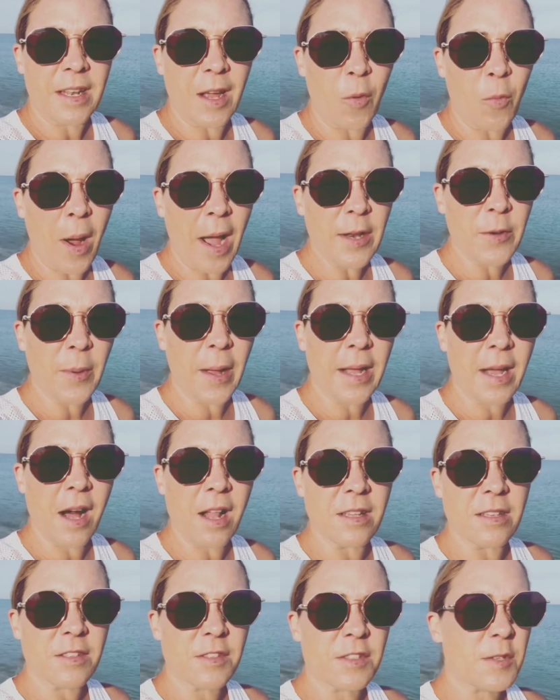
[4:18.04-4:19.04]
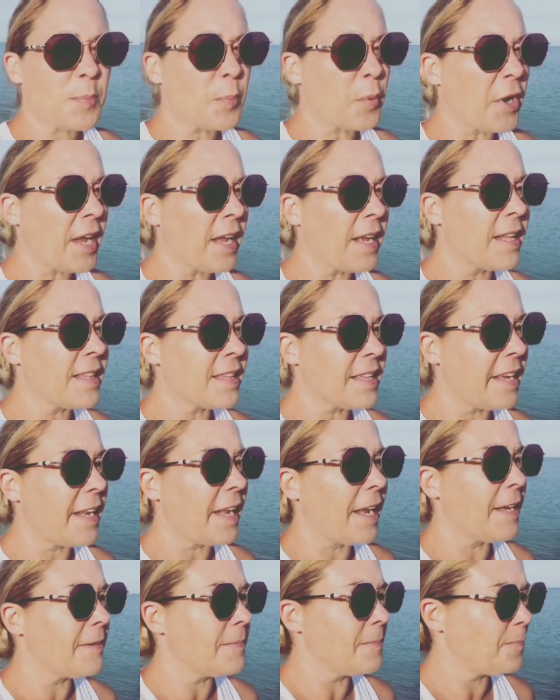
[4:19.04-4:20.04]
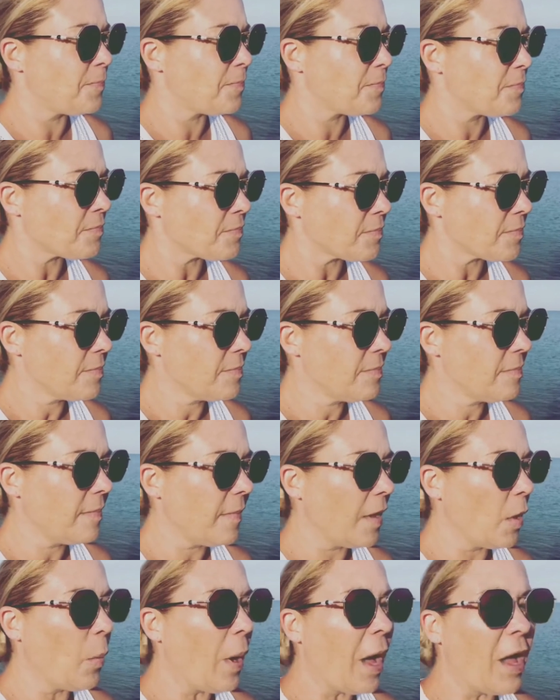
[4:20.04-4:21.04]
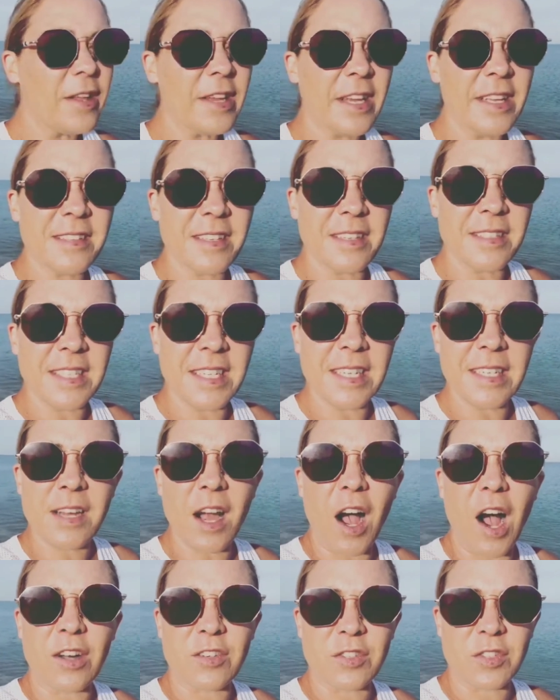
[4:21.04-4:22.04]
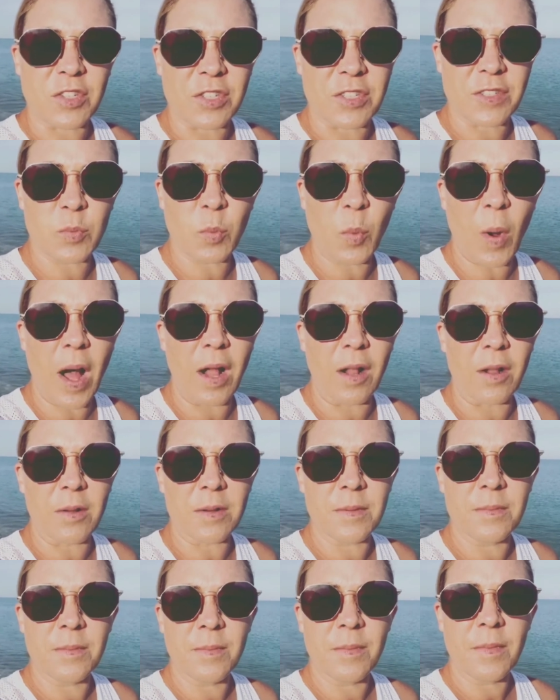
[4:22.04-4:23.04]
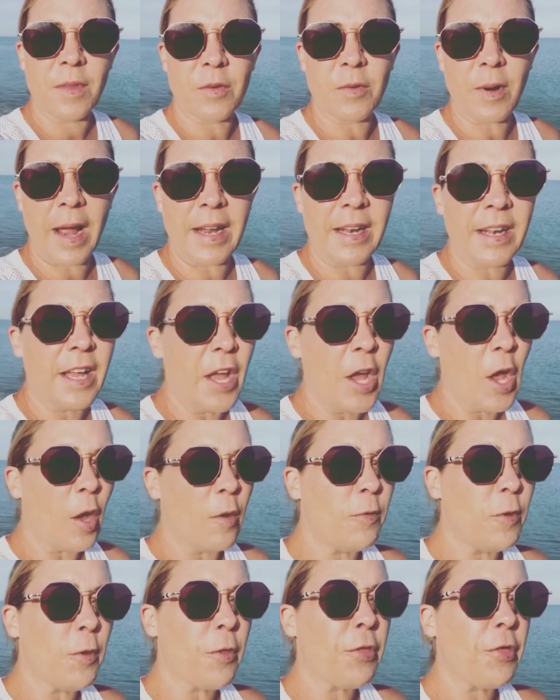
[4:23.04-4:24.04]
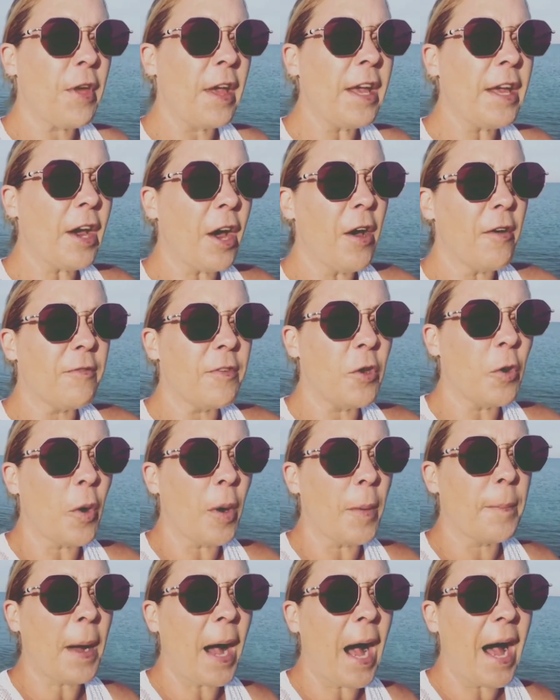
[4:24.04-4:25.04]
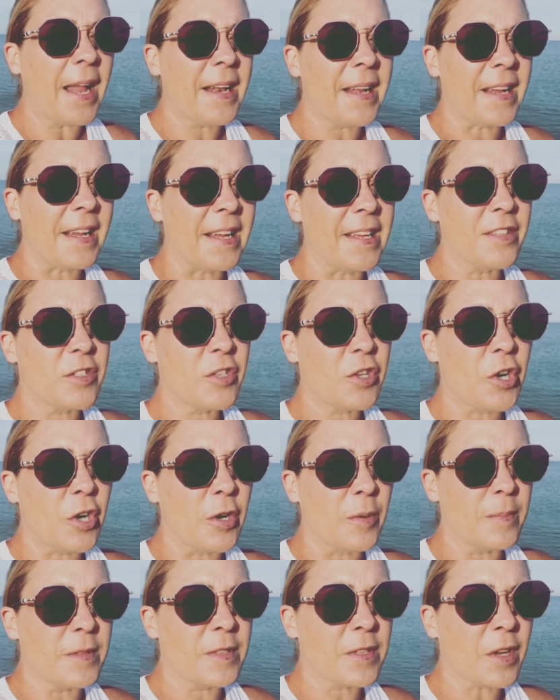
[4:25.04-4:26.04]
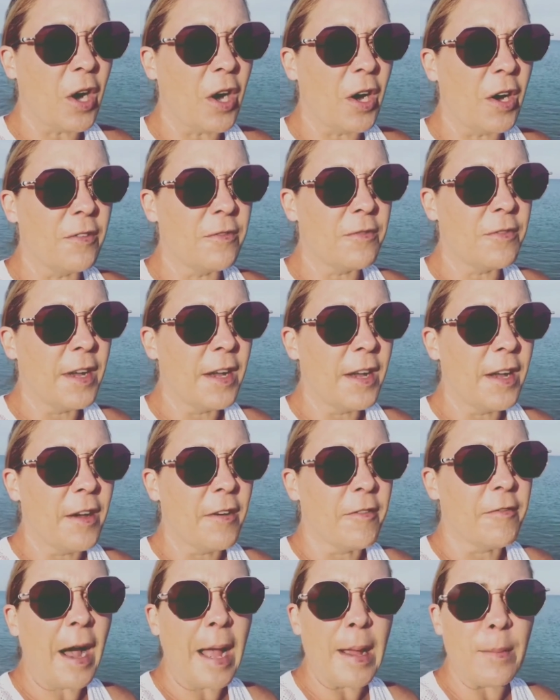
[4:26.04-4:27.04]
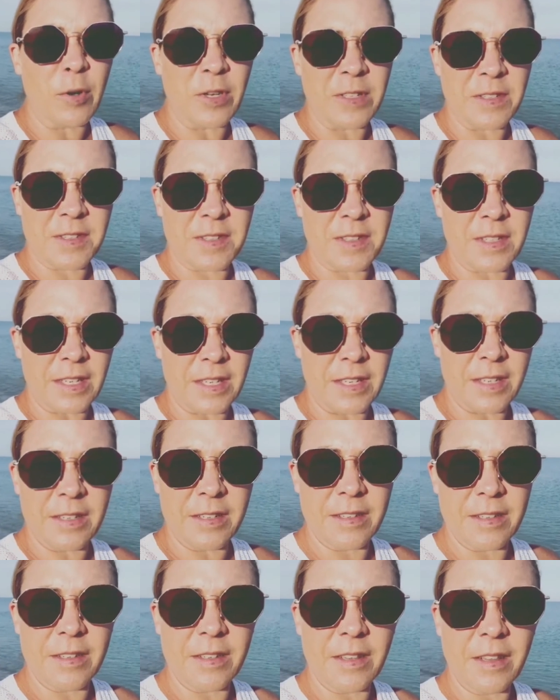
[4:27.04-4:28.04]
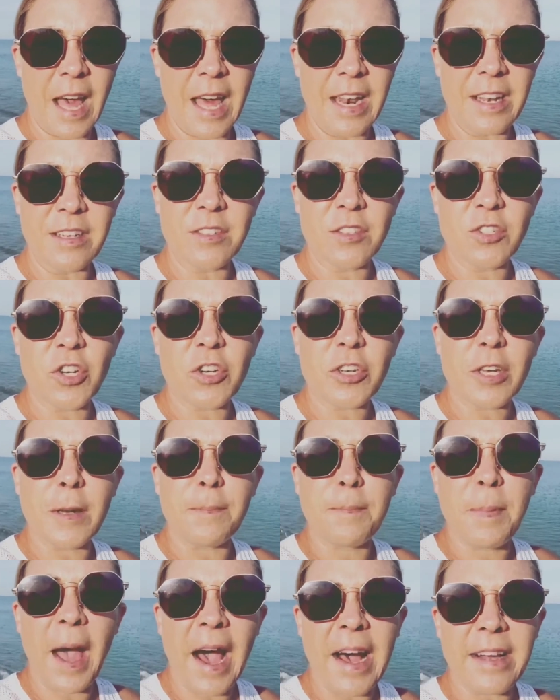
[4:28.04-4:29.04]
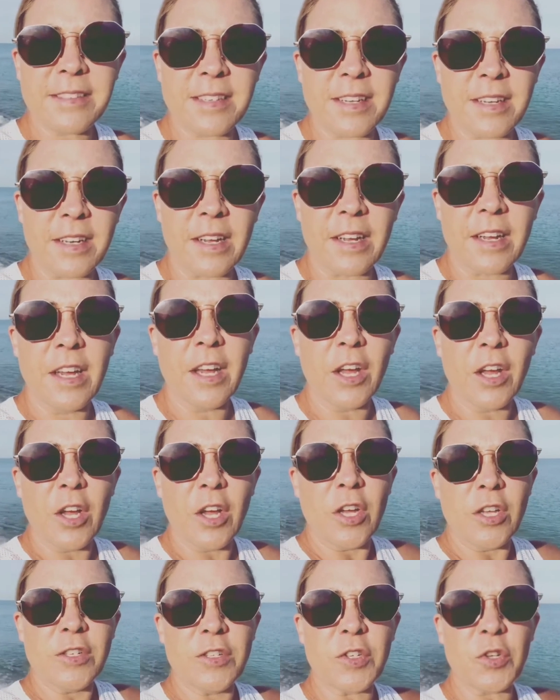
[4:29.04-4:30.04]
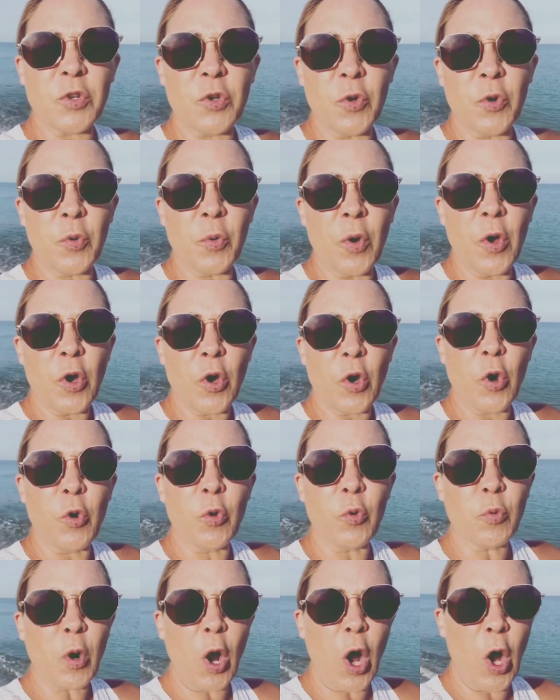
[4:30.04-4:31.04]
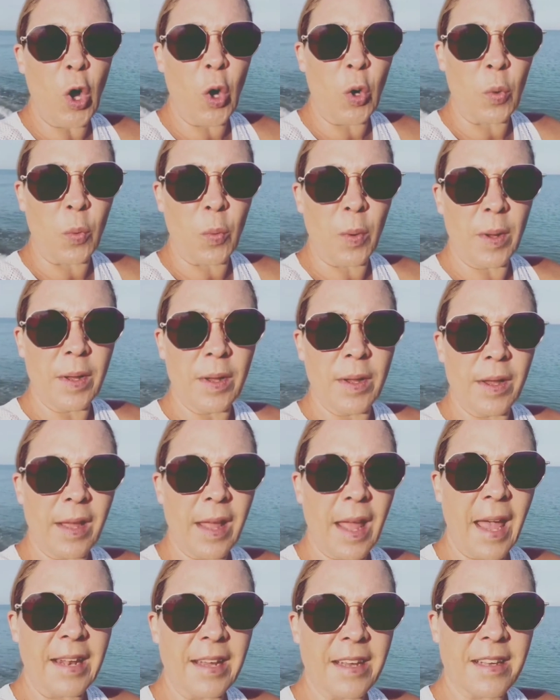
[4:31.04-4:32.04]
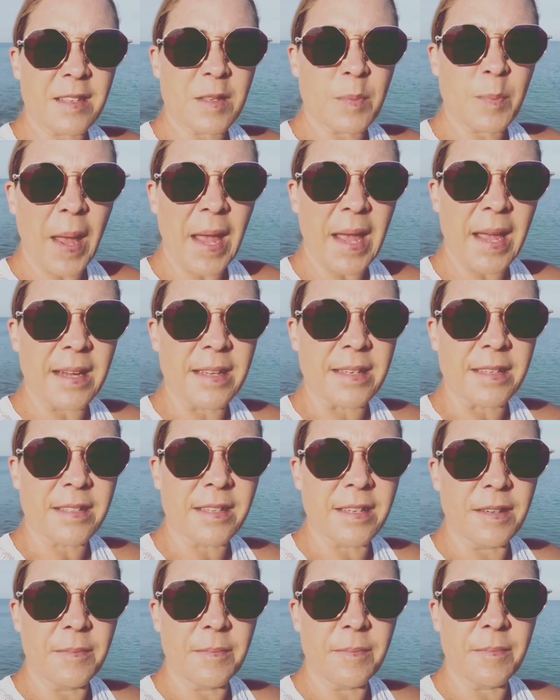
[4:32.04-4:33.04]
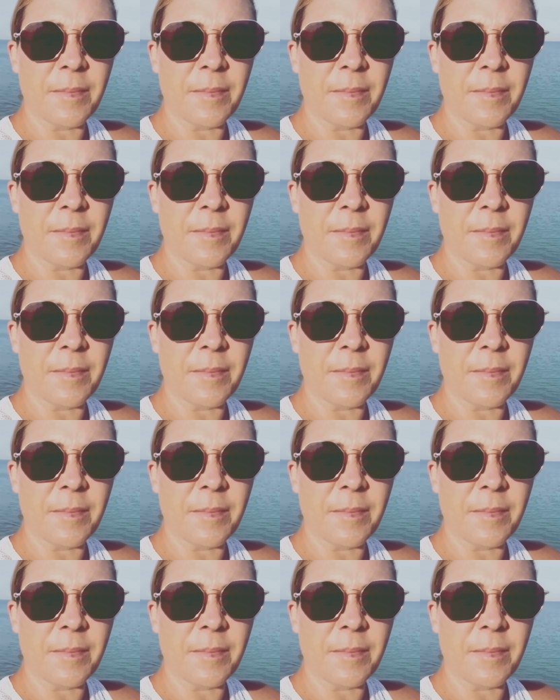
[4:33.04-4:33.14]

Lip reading: Now, why do I call it spring cleaning? Well, it's a detoxer as well, right? If you think of your body in terms of vibrancy, that is your capacity to grow and expand,